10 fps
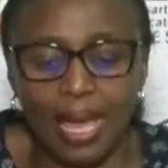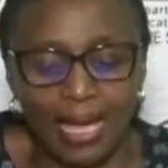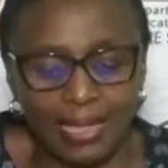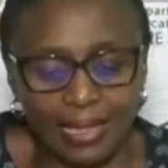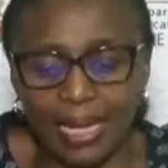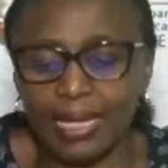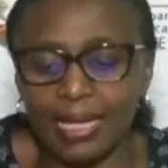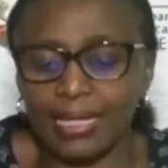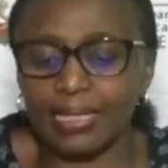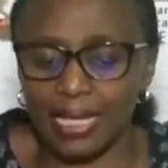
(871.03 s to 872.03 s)

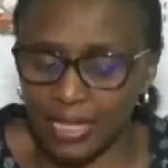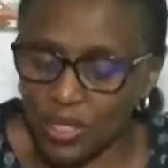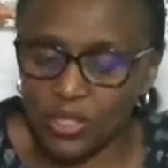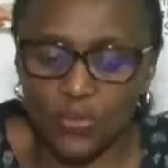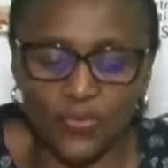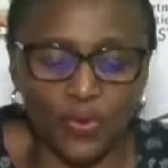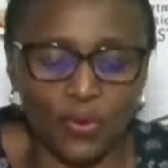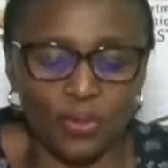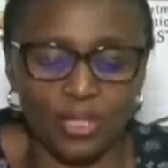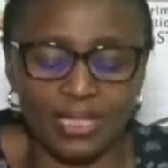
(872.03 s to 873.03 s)
Again, I just want to
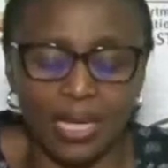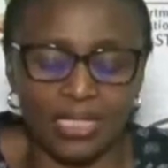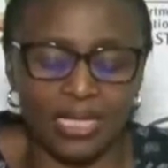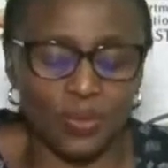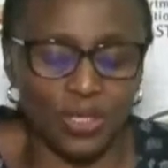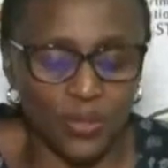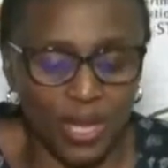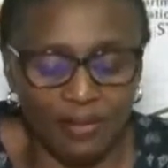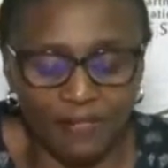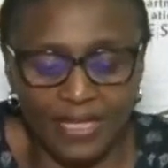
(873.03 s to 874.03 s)
follow this. I just want
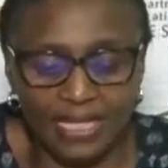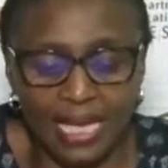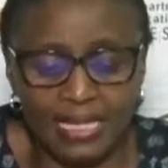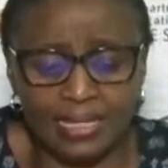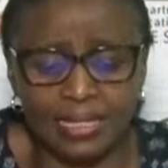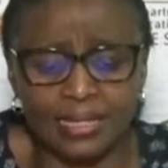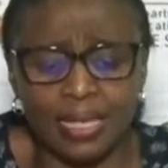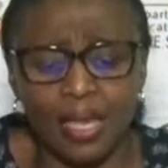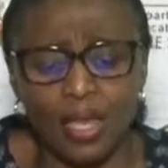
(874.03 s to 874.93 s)
to emphasize this.